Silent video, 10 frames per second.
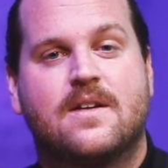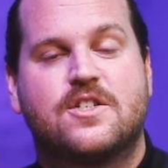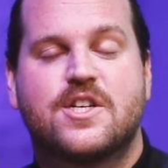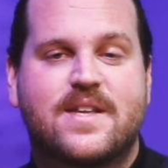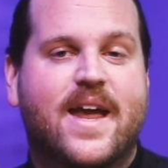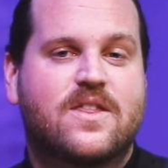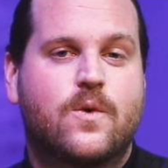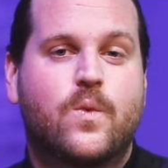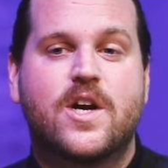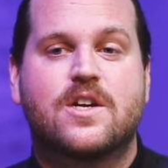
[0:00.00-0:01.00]
Just like the
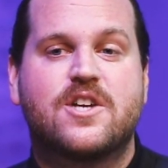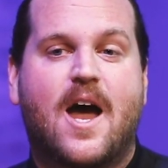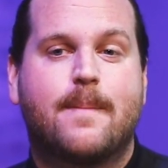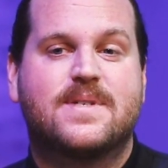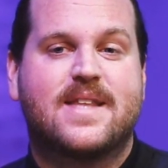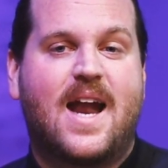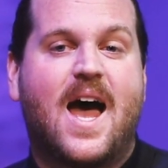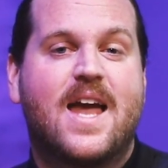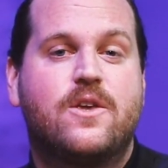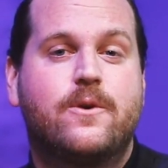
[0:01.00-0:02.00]
workshops that
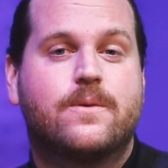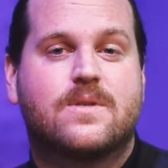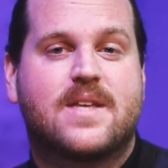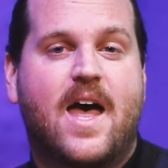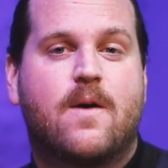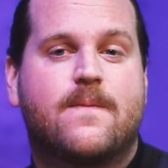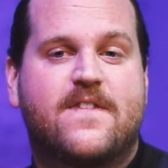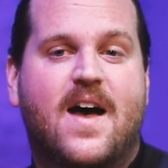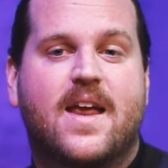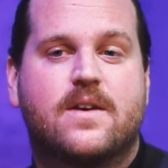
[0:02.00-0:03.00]
I use to help
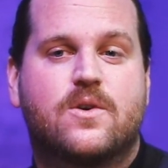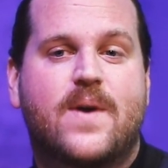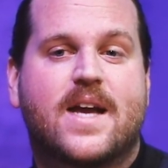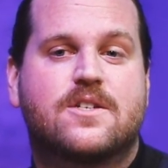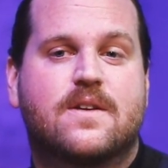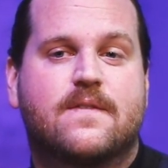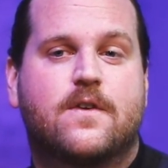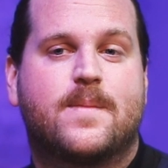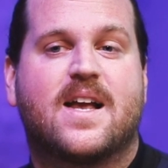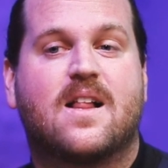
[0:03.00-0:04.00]
find direction
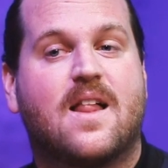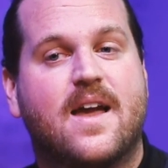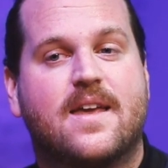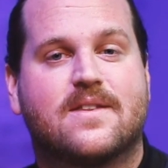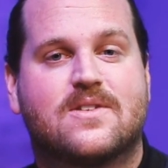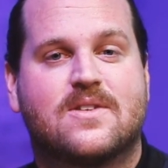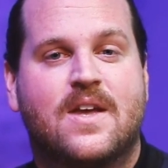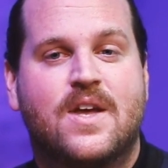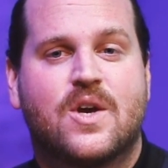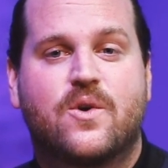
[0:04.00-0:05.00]
for my clients,
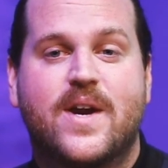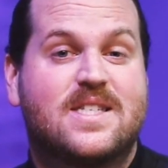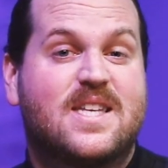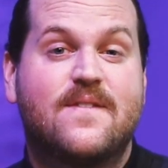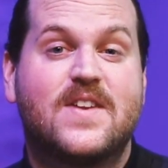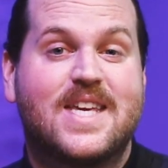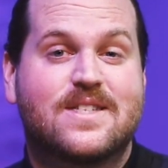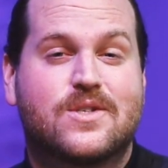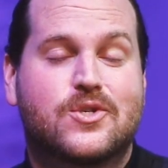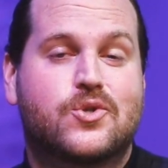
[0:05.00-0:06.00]
creativity
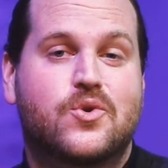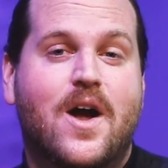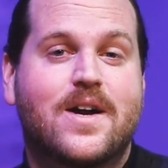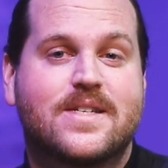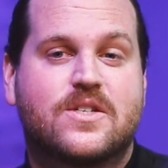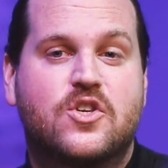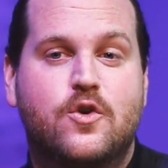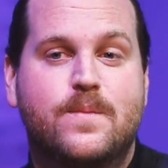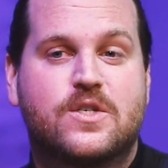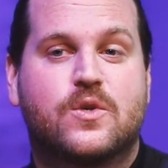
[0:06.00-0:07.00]
is the strongest
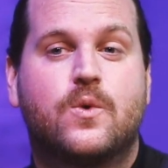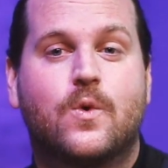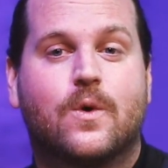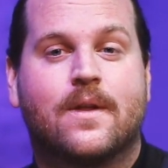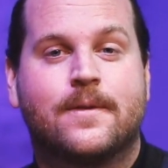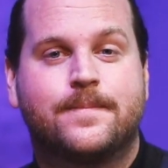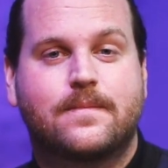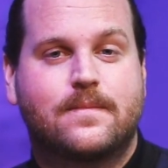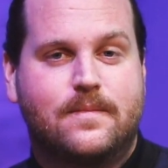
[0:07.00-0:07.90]
human tool